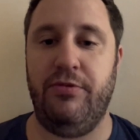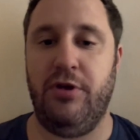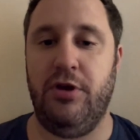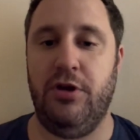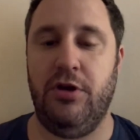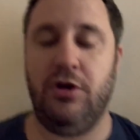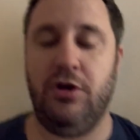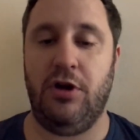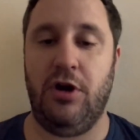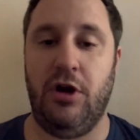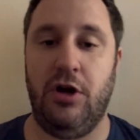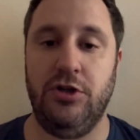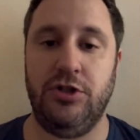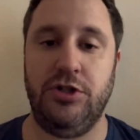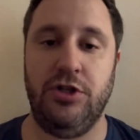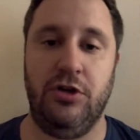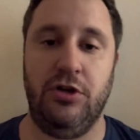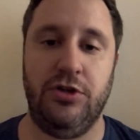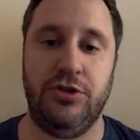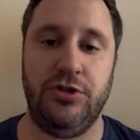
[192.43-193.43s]
a hard
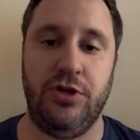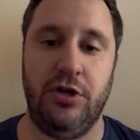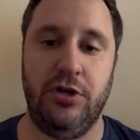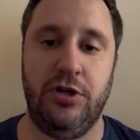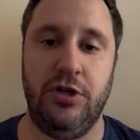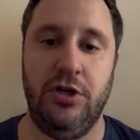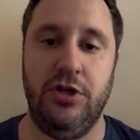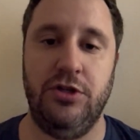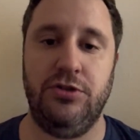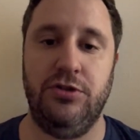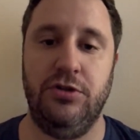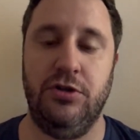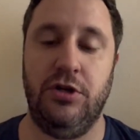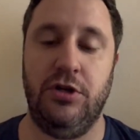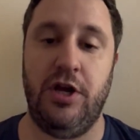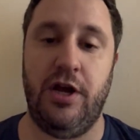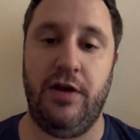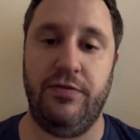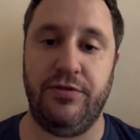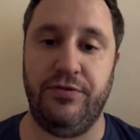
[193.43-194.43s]
shell guitar case, you're
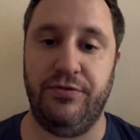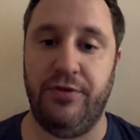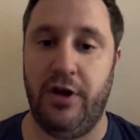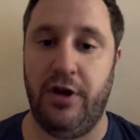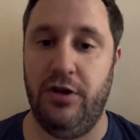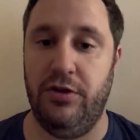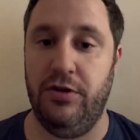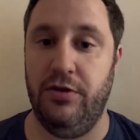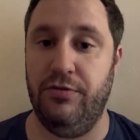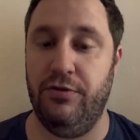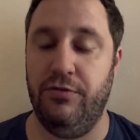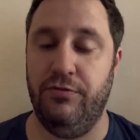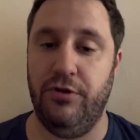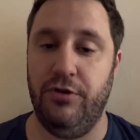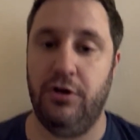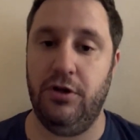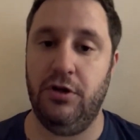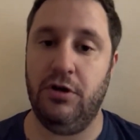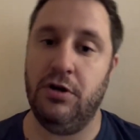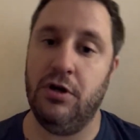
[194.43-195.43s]
gonna have to find a different
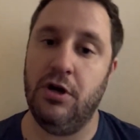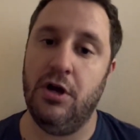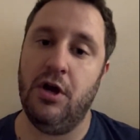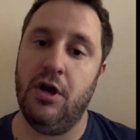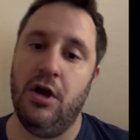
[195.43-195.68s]
video.